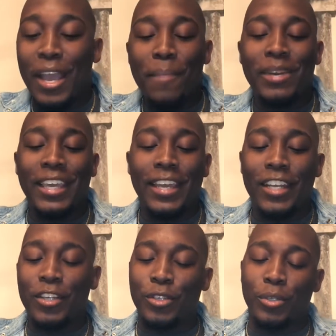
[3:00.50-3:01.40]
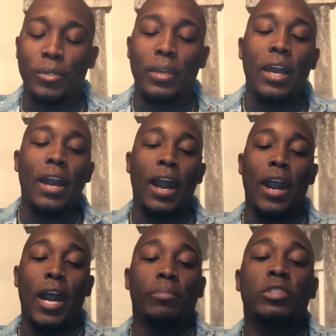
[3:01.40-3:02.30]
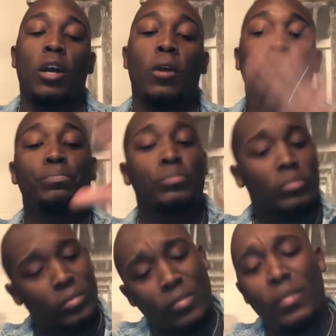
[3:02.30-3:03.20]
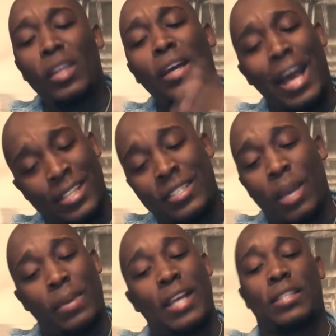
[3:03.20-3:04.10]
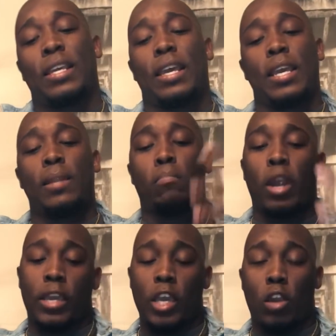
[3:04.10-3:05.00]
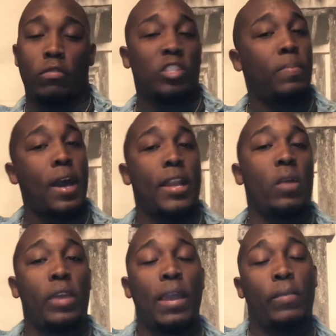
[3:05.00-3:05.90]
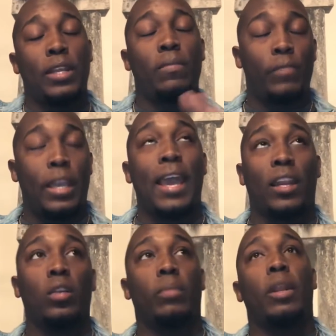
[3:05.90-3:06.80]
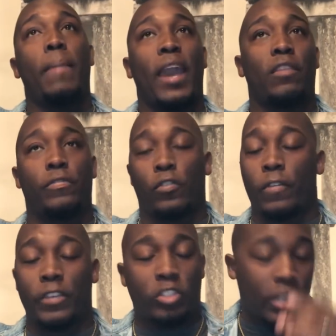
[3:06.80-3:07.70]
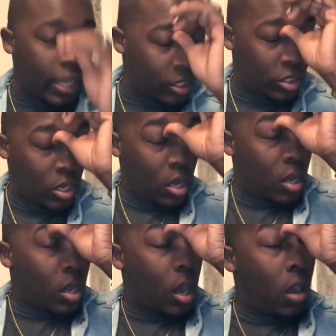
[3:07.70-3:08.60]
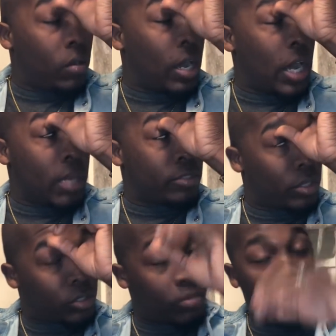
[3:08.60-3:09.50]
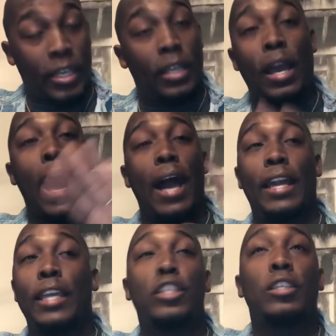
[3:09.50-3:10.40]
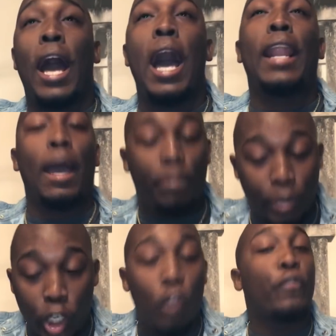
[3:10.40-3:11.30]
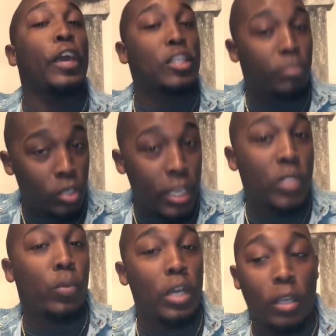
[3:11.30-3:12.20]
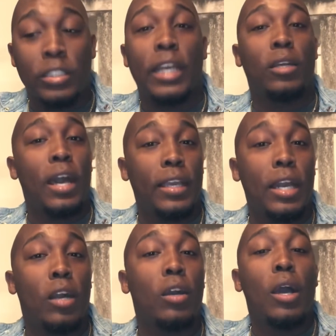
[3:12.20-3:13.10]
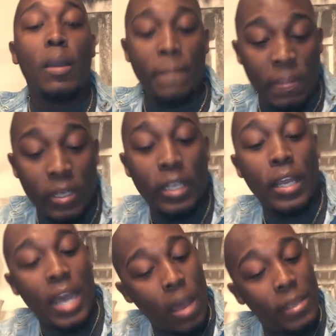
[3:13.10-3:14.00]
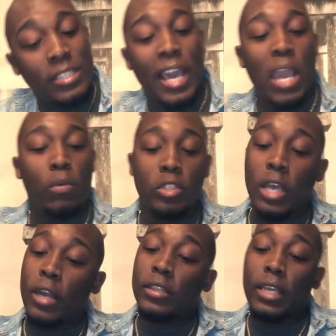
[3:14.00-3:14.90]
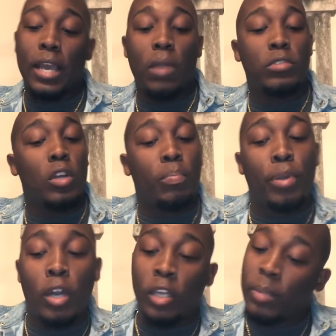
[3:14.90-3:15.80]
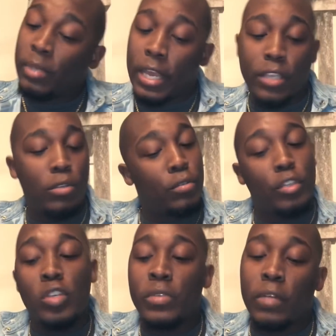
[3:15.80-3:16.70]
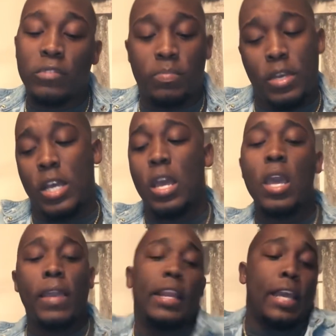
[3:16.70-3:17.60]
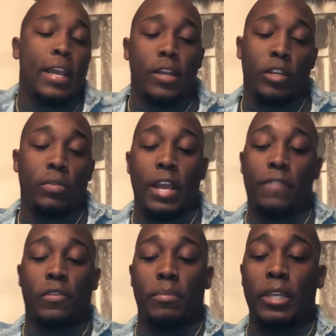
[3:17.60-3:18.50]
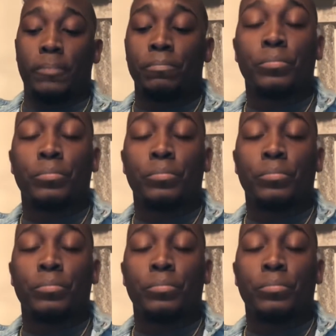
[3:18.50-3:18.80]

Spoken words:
But anywho, so I said what I said. Markel responded. We had a little bit of back and forth exchange on social media. I put it on Facebook as well because I know how y'all people in the comments. I ain't want y'all to think I was no punk and be like, Q ain't respond. It ain't got nothing to do with that for me.